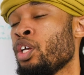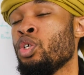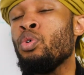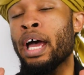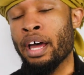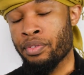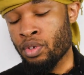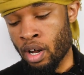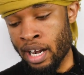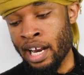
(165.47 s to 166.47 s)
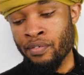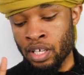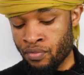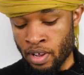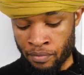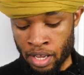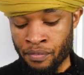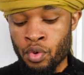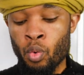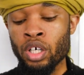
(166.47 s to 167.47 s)
you have to, and not even
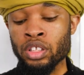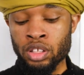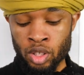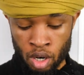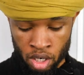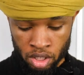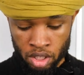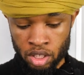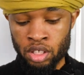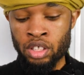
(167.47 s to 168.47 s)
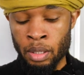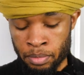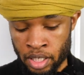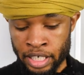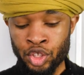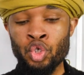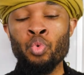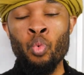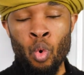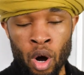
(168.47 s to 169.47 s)
if you want to start something that you
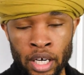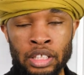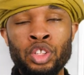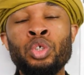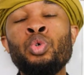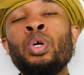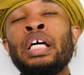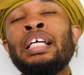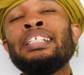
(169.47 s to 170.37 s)
want to